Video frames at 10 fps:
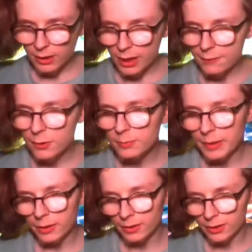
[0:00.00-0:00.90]
I feel
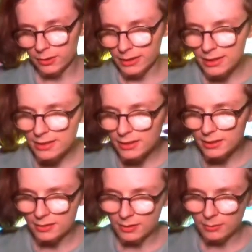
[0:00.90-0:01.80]
better now. I
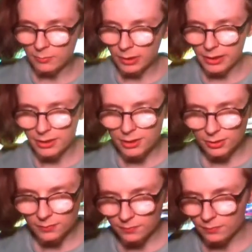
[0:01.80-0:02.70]
guess I'm ready
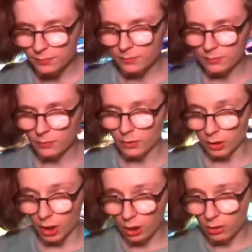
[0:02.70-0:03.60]
to...
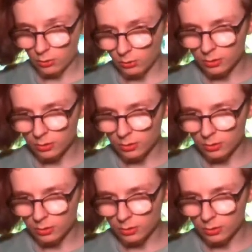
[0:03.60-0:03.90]
Oh!